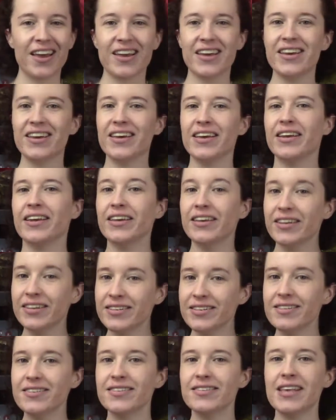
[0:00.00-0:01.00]
It
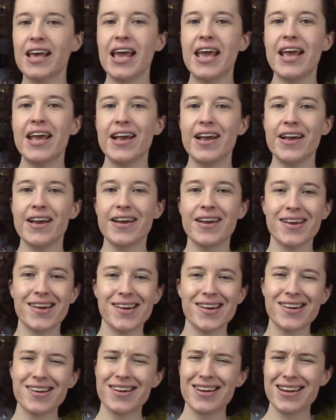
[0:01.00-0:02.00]
is
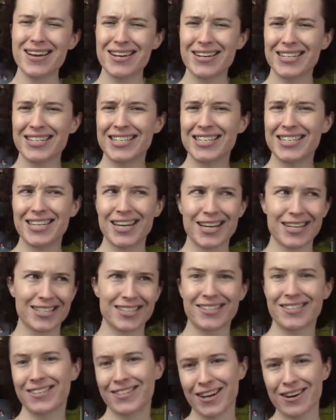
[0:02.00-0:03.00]
a
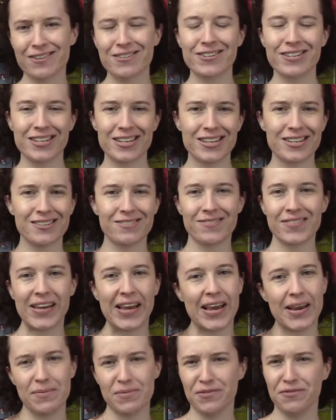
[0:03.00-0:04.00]
dexterity
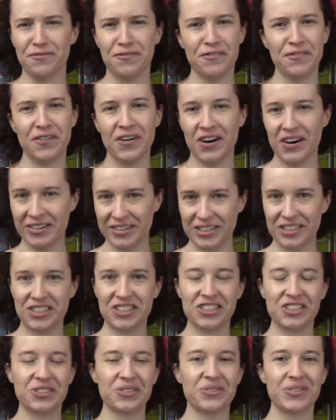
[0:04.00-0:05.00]
game of
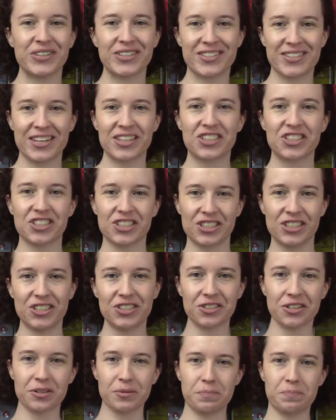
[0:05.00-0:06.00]
Honshu. Essentially,
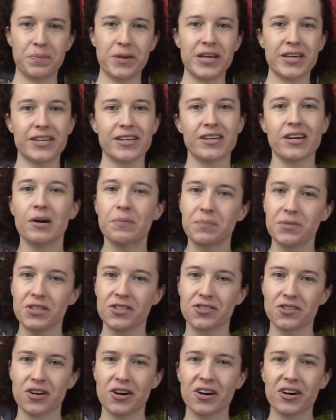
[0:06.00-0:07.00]
you're picking up
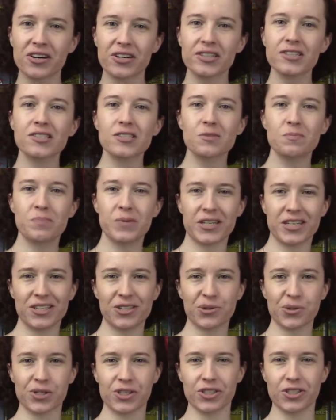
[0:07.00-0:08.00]
these cards, but in
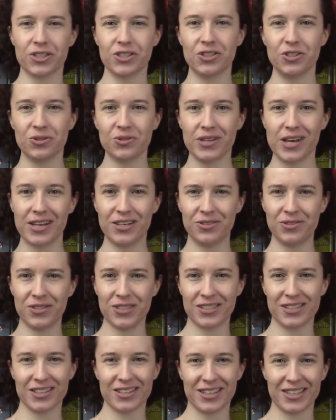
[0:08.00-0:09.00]
order to do that, you
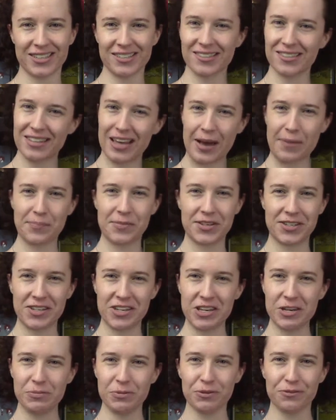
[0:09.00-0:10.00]
need to like slap the
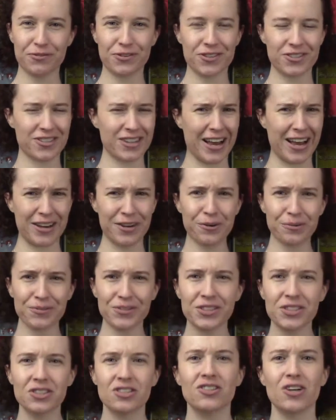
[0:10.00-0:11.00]
table first. I don't
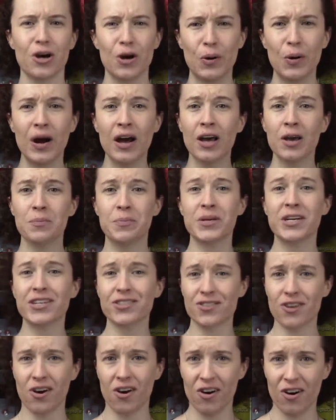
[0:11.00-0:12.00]
really know,
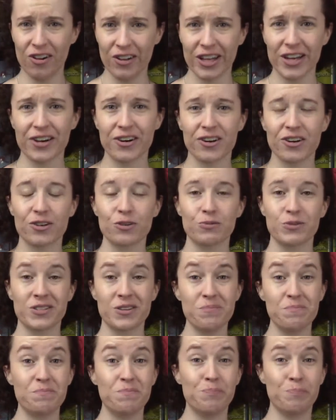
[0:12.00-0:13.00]
because all I heard was
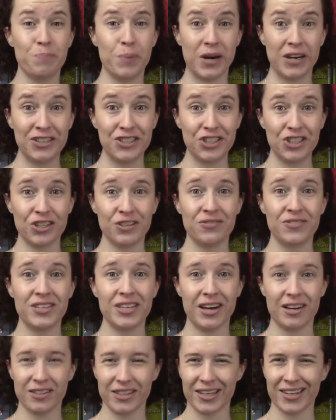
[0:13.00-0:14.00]
a bunch of
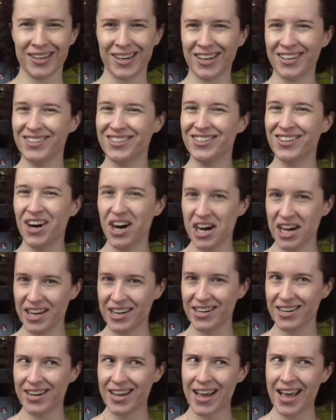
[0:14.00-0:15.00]
yelling, and not
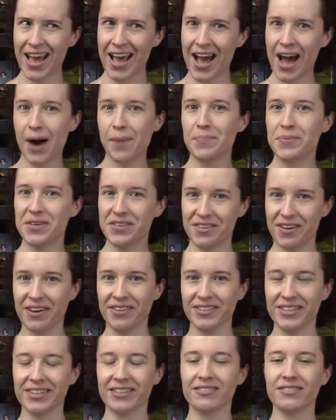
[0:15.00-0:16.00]
happy
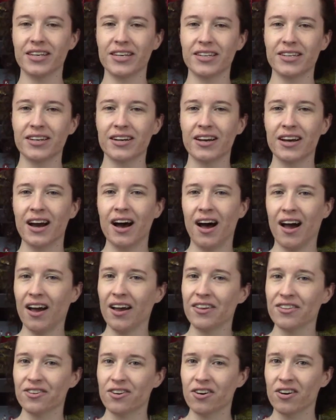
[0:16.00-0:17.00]
yelling. Like
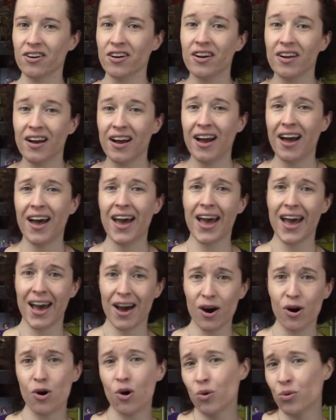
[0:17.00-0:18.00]
either,
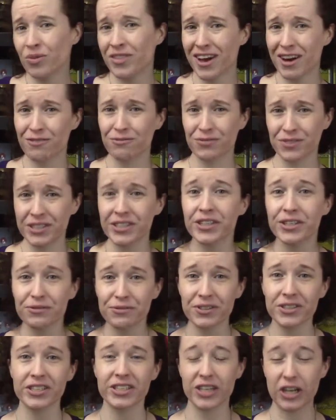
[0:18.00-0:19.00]
ow, that really,
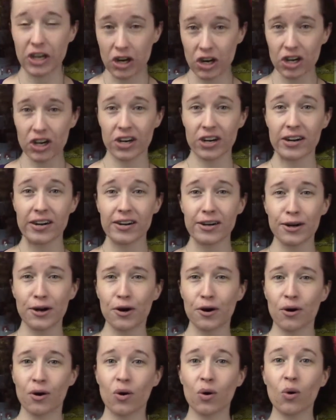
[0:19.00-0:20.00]
really hurt,
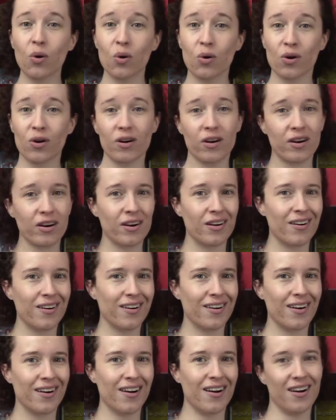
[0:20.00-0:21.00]
or,
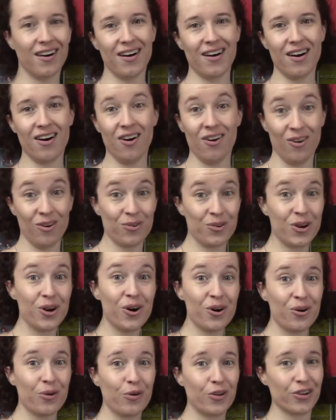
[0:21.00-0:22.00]
oh
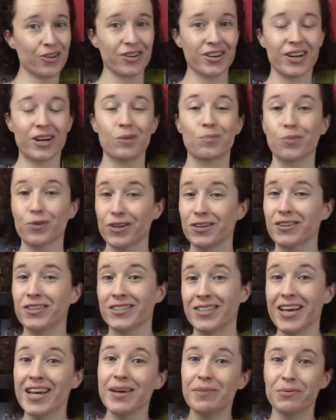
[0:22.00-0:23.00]
no, you're gonna break the
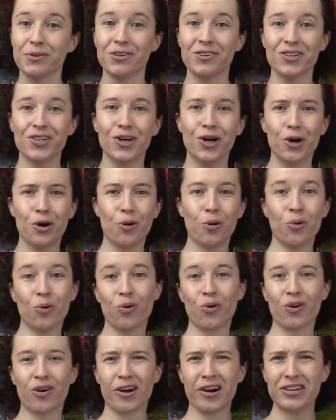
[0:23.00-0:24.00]
table,
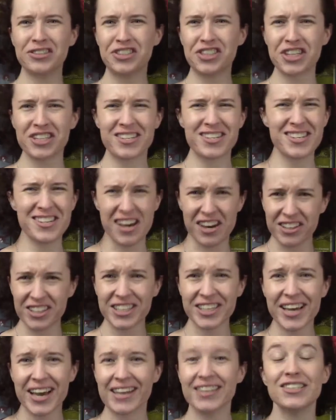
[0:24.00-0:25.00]
or just
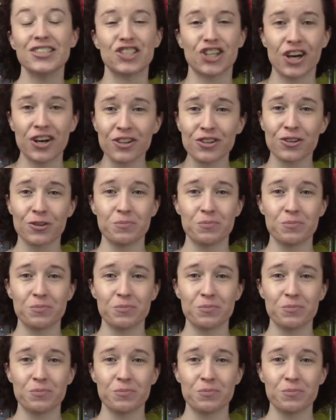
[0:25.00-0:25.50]
yelling at each other